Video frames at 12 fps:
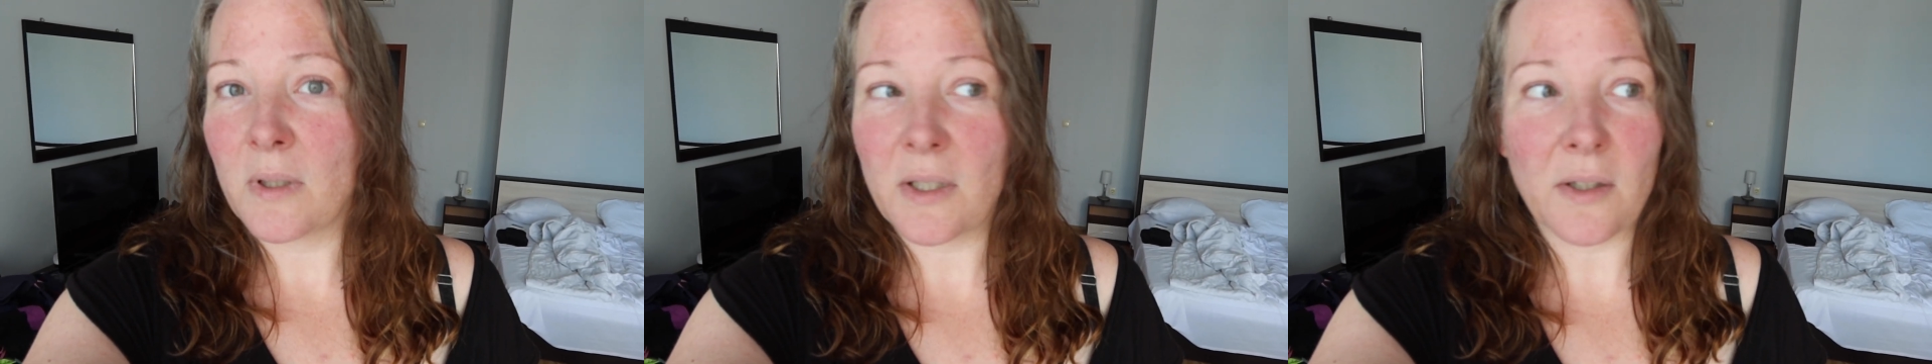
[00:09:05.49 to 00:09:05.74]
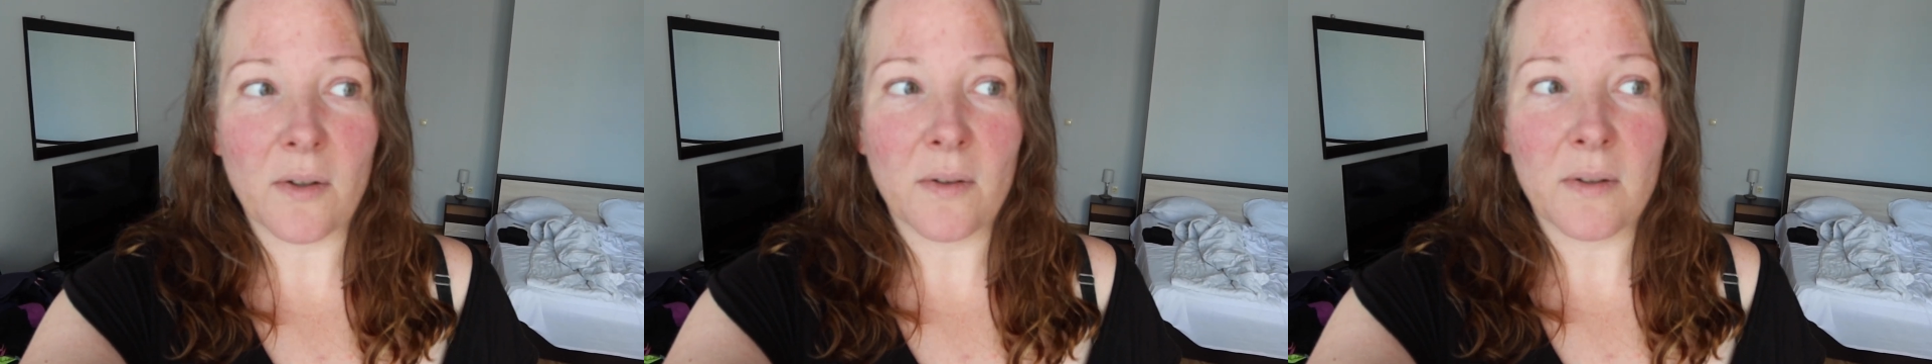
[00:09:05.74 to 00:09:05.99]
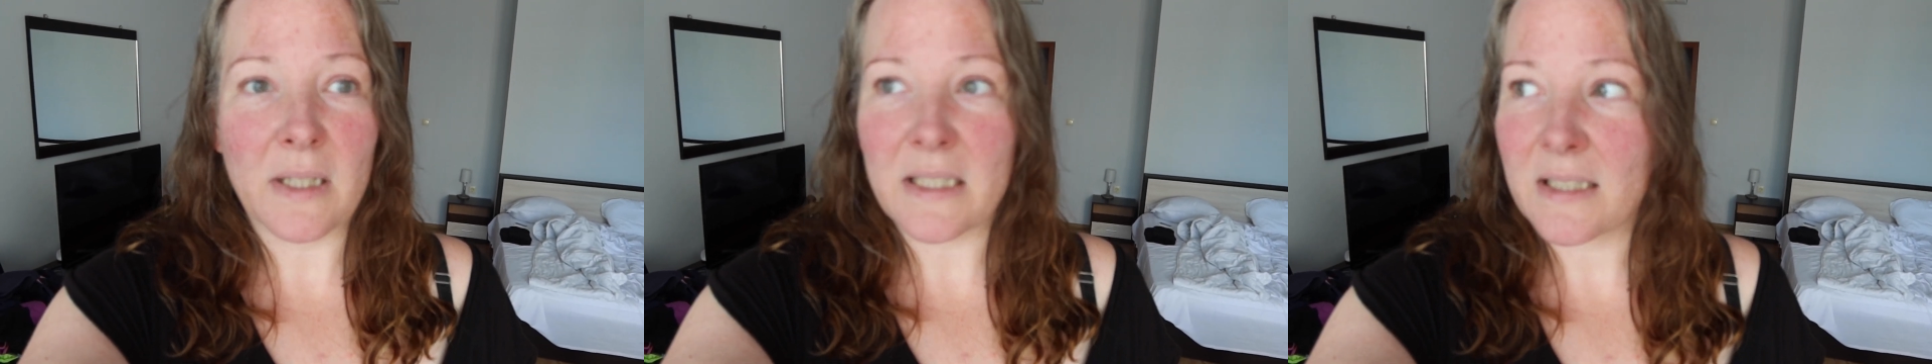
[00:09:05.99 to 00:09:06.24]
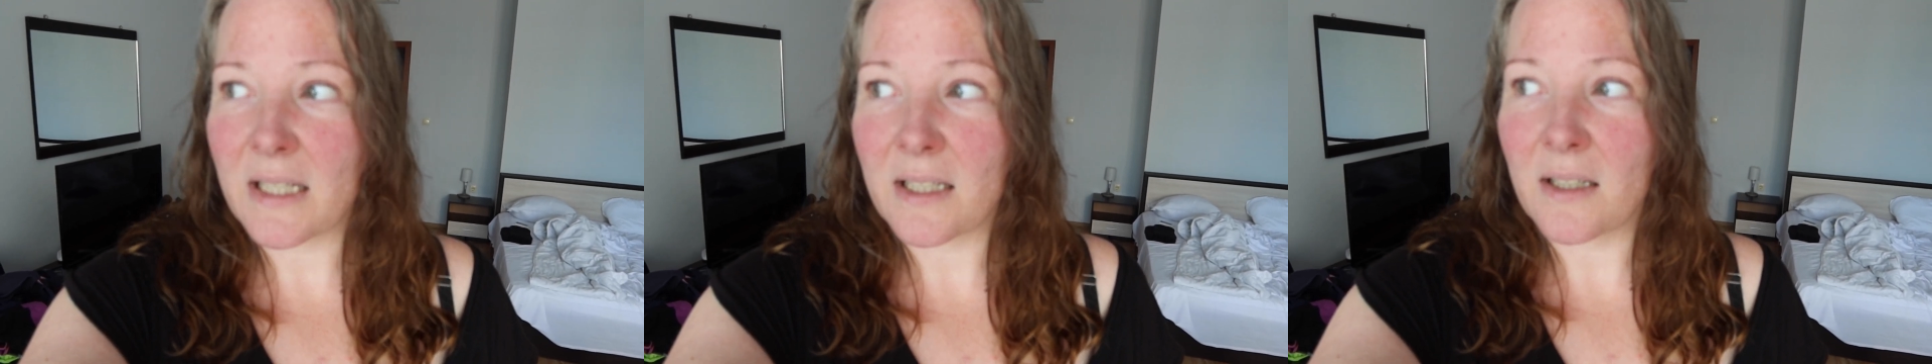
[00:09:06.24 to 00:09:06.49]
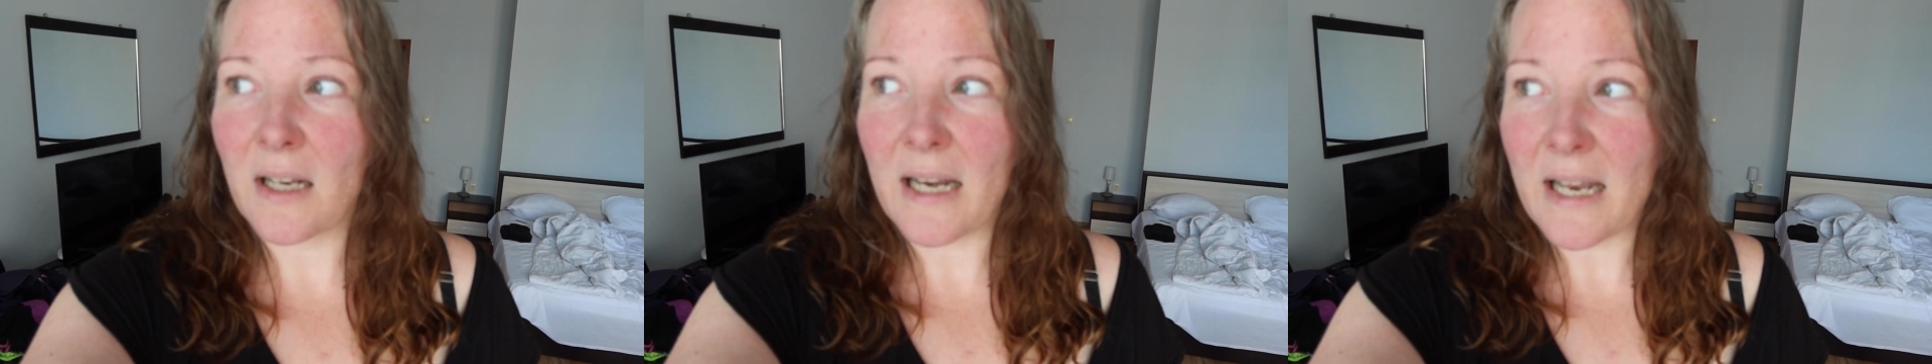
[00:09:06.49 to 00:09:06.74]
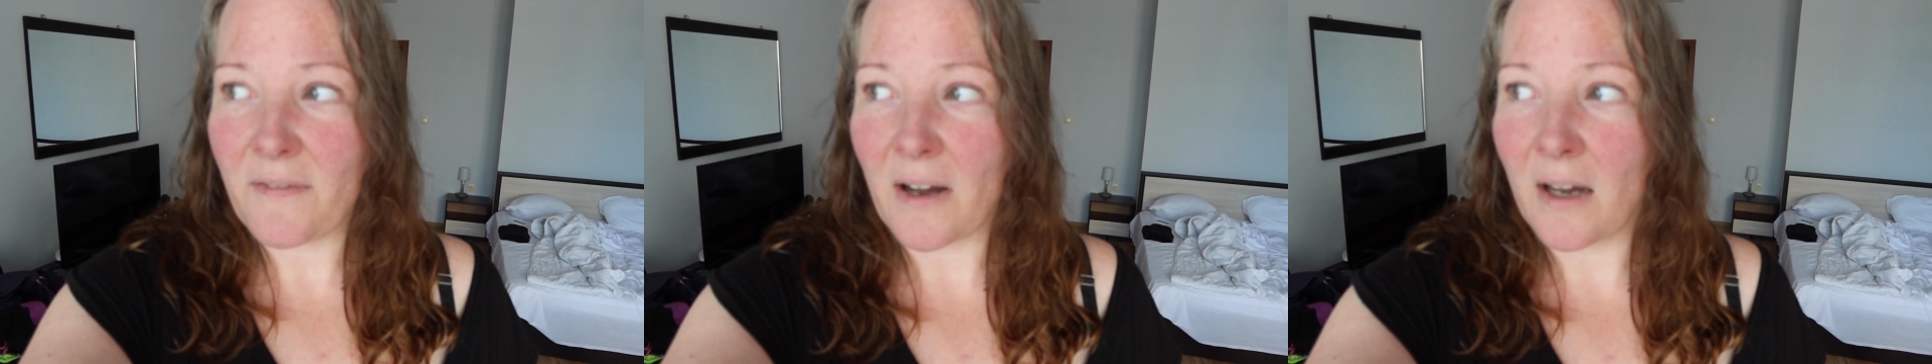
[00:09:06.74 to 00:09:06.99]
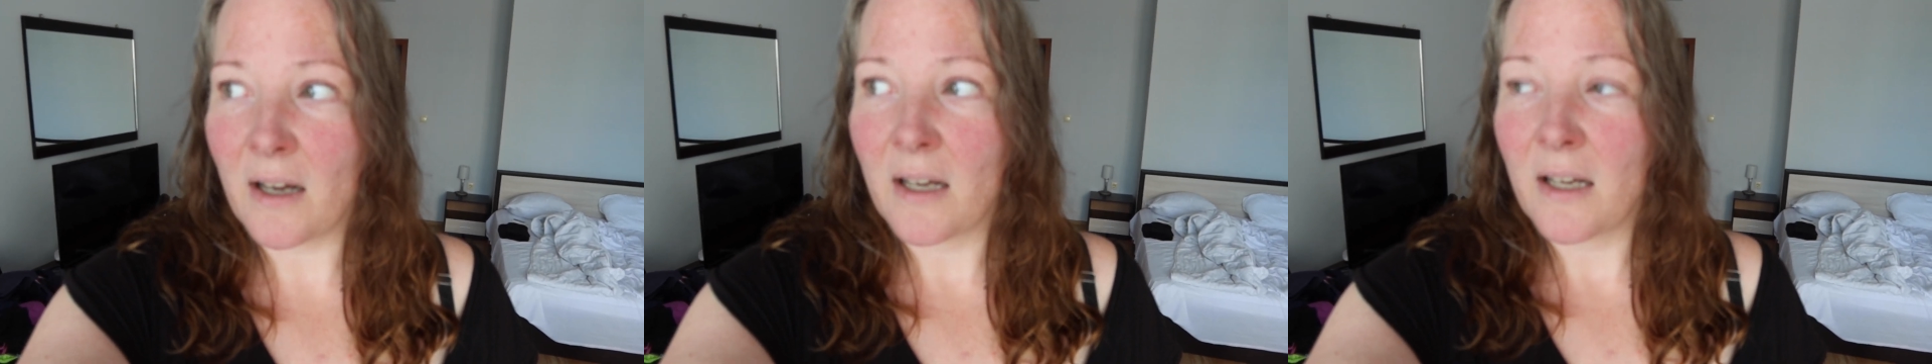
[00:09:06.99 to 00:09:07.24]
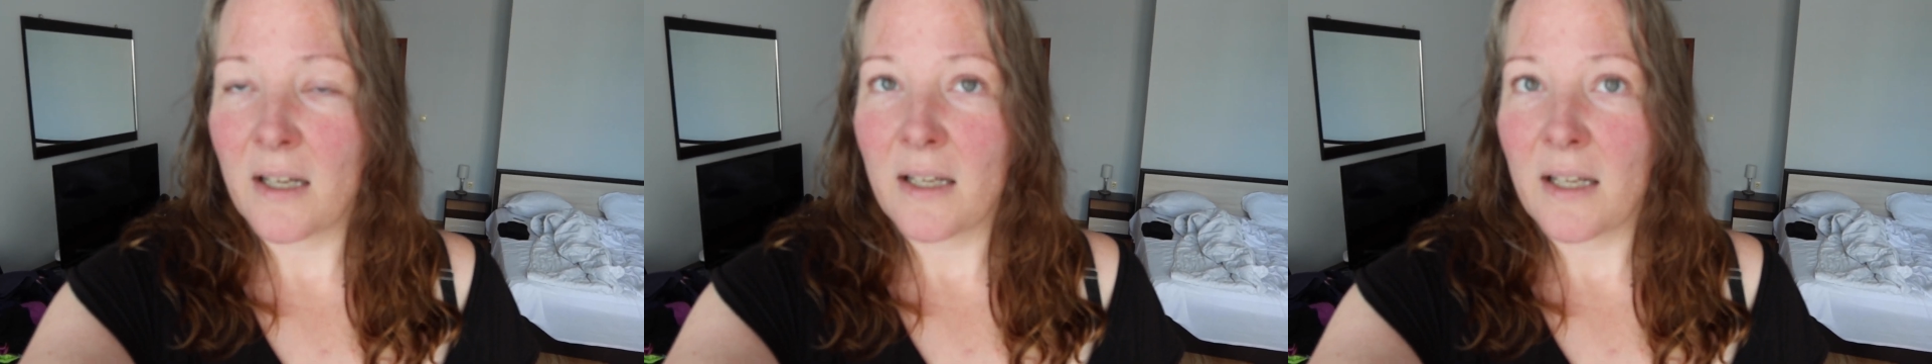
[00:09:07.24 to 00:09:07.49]
You know, there's like leva
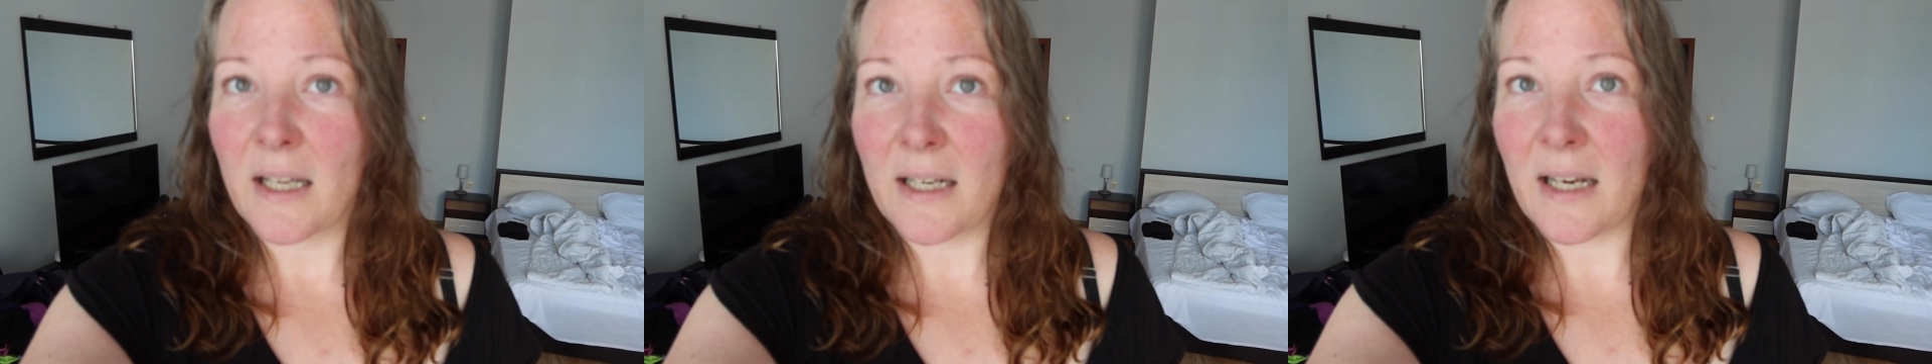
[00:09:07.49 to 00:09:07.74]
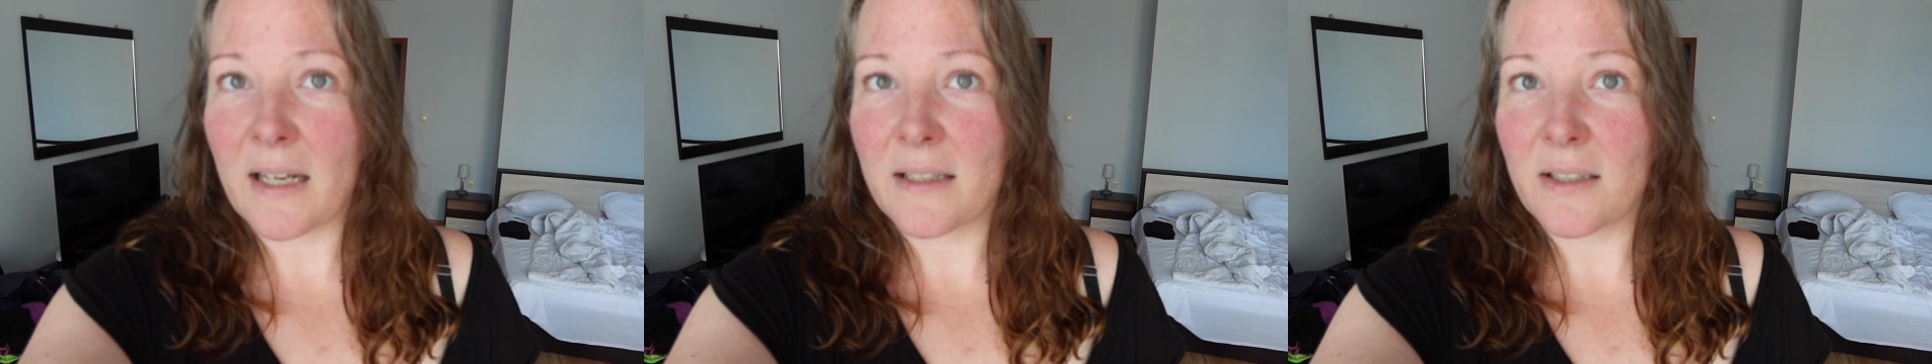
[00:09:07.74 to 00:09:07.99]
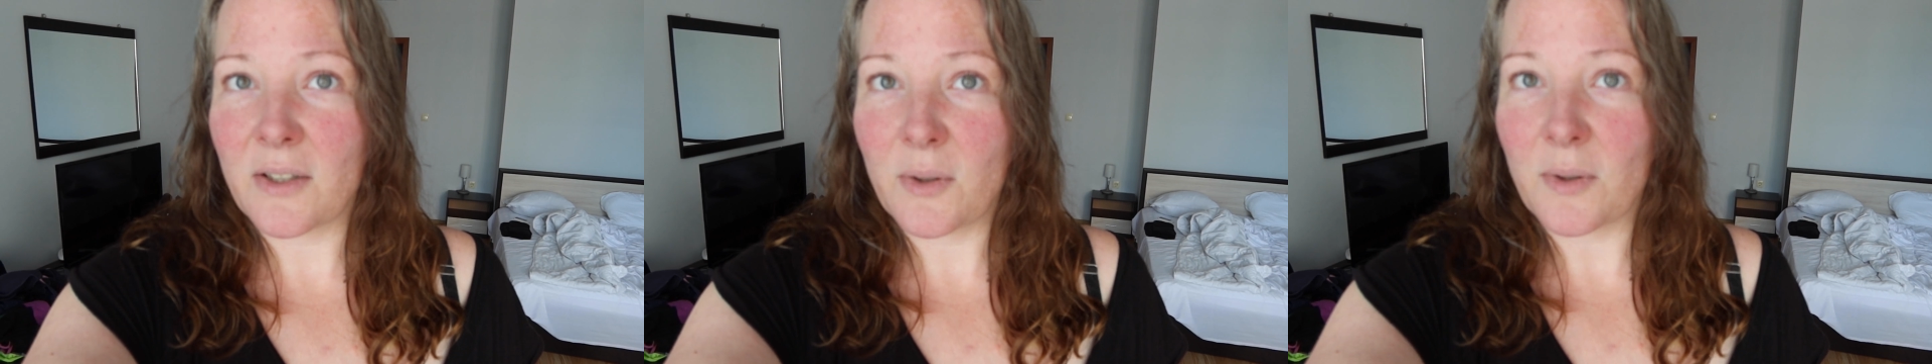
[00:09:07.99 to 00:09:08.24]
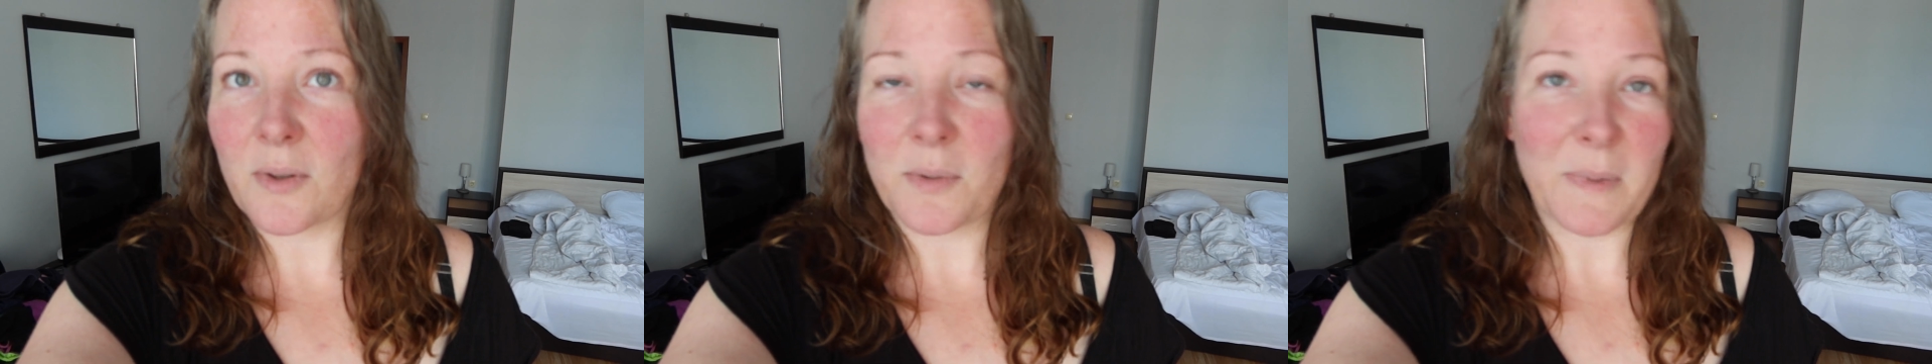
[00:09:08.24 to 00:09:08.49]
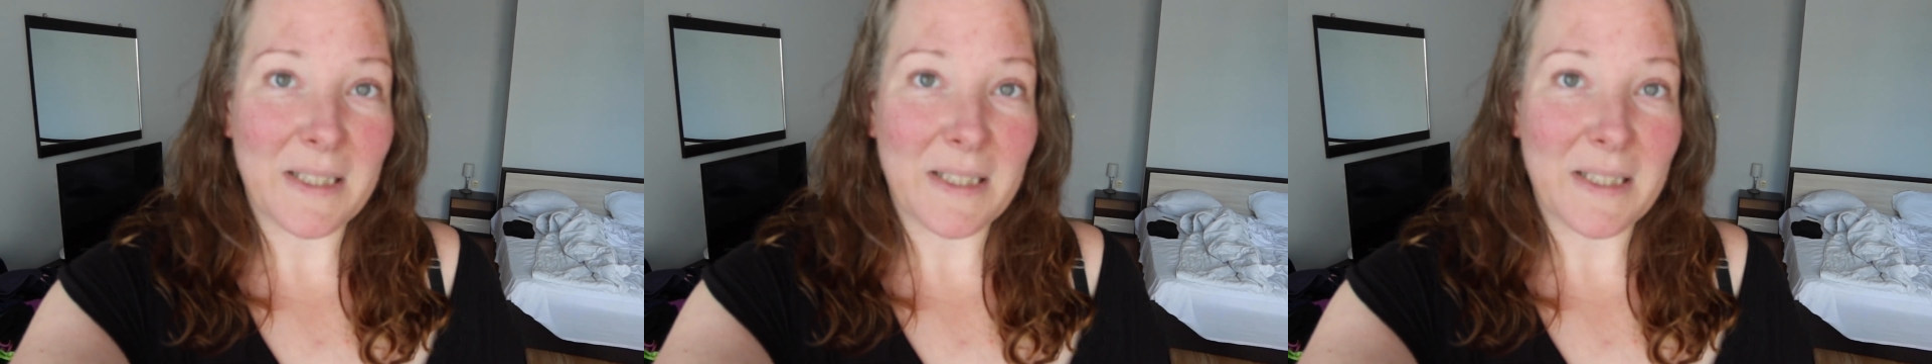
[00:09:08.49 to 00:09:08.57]
and not euros,